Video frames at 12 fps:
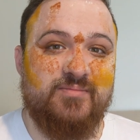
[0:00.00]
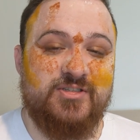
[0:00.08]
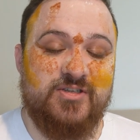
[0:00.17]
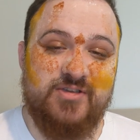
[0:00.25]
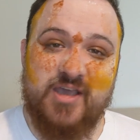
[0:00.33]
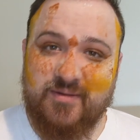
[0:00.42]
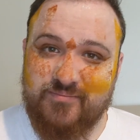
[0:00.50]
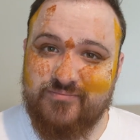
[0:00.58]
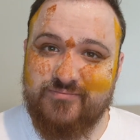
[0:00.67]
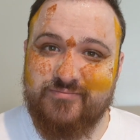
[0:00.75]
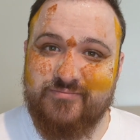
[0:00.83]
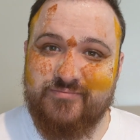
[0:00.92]
So yeah,
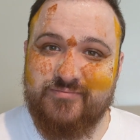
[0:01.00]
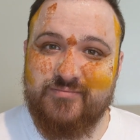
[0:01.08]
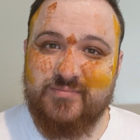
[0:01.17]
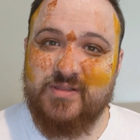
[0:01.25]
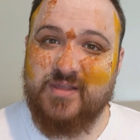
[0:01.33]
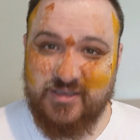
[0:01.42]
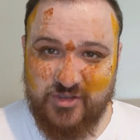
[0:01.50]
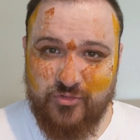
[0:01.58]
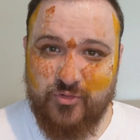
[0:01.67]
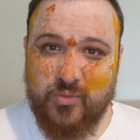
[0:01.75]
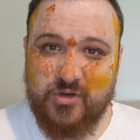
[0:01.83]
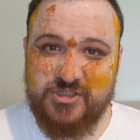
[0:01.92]
thank you
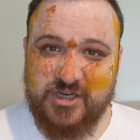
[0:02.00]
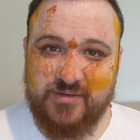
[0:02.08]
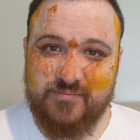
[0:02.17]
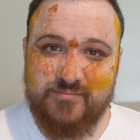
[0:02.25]
for watching.